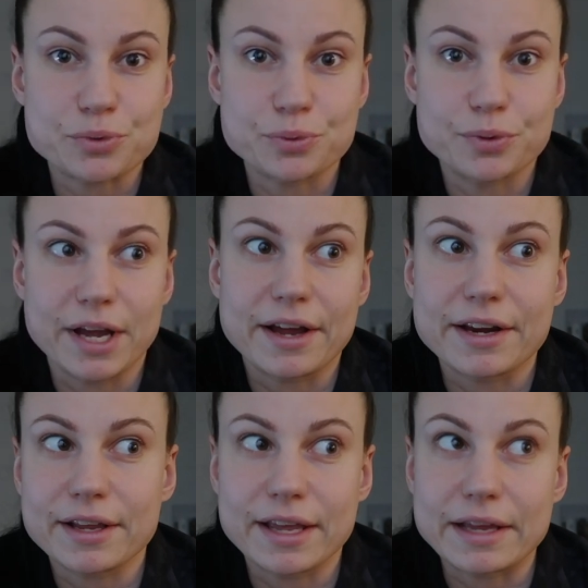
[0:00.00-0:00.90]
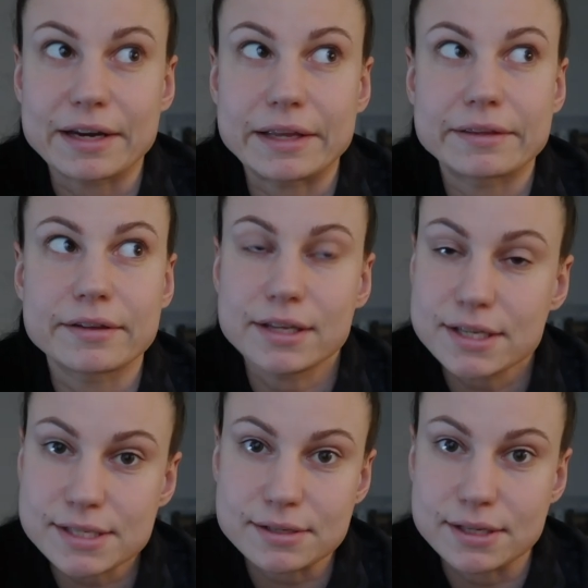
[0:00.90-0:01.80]
to get it
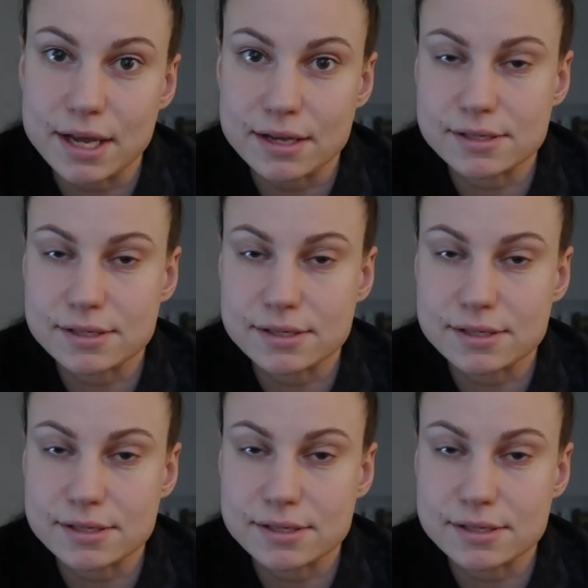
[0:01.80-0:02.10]
yesterday,